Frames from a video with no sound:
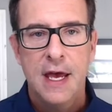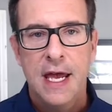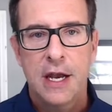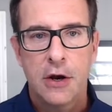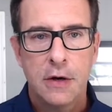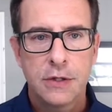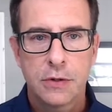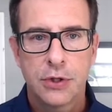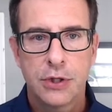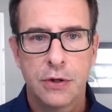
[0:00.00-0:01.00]
And it also
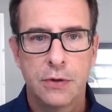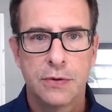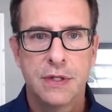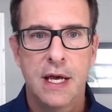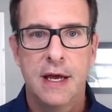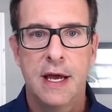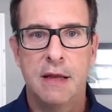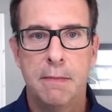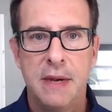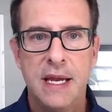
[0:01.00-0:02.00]
shows in the
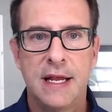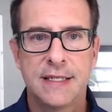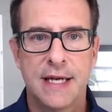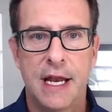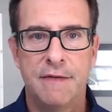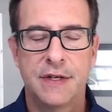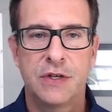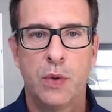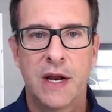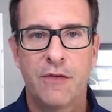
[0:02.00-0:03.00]
meeting side of it,
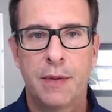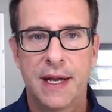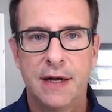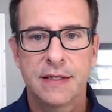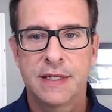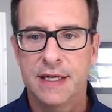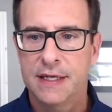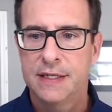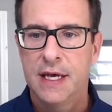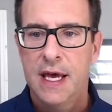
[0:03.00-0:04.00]
so what everybody else
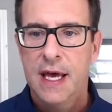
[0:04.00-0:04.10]
sees